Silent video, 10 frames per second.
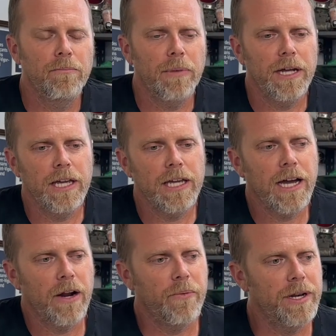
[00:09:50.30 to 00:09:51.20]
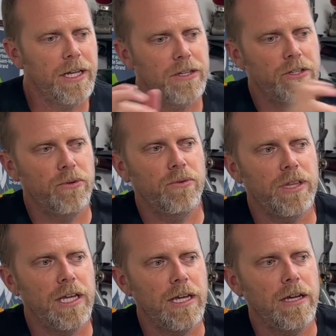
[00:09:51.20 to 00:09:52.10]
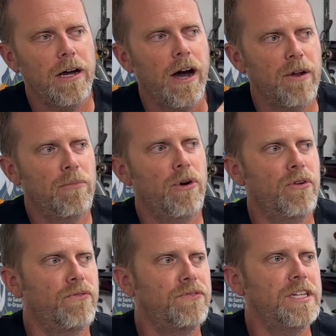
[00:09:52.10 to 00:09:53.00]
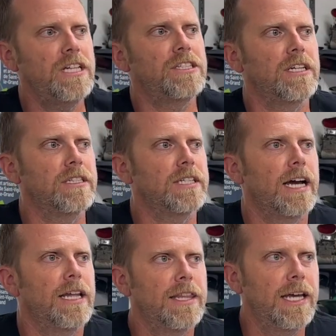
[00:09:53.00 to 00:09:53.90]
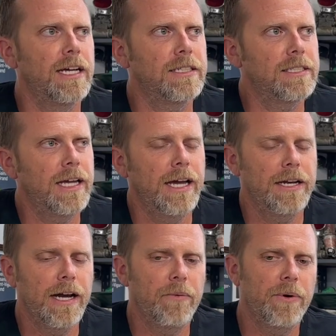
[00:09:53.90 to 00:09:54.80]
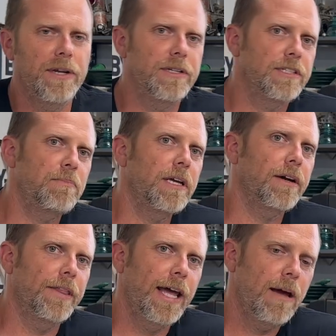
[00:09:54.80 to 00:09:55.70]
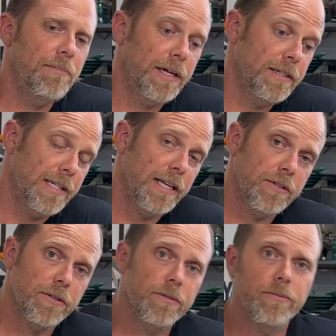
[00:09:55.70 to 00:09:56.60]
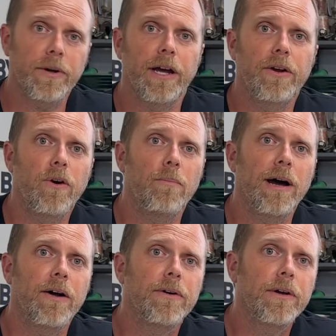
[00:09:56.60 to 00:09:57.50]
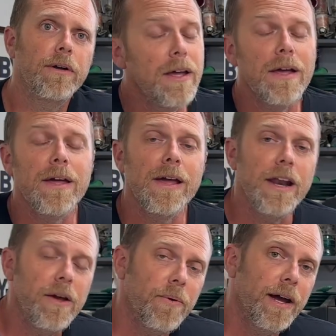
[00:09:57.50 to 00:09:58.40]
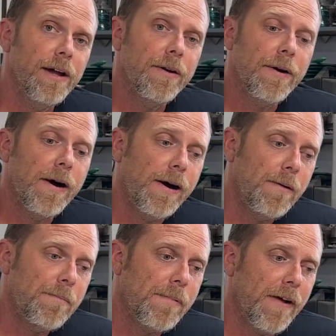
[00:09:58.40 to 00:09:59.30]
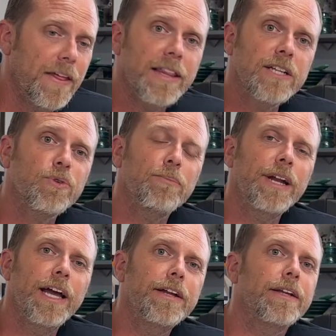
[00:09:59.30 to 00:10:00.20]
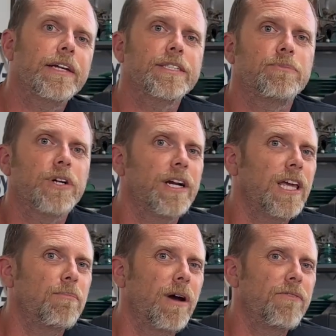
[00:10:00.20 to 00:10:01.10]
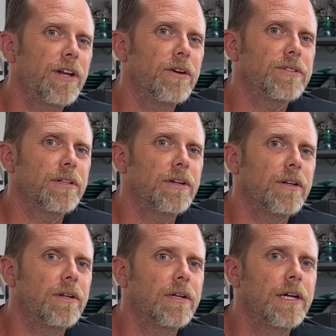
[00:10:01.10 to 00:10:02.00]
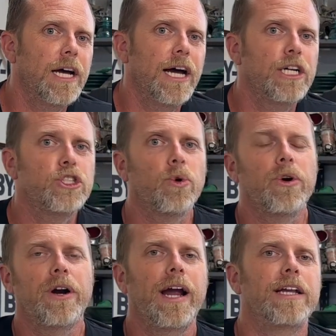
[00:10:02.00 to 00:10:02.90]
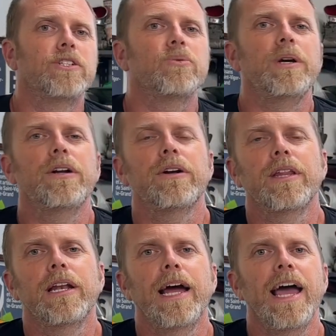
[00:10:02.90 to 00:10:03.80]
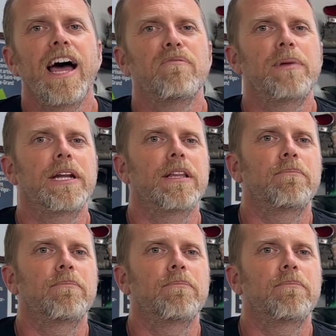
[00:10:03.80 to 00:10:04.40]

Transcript: but he kind of went into the automotive teaching side of things, and I wanted to speak on that because that's what I know about. Anyway, I think that's where I'm going to end it because I'm trying to keep my videos a little shorter and sweeter than I have been in the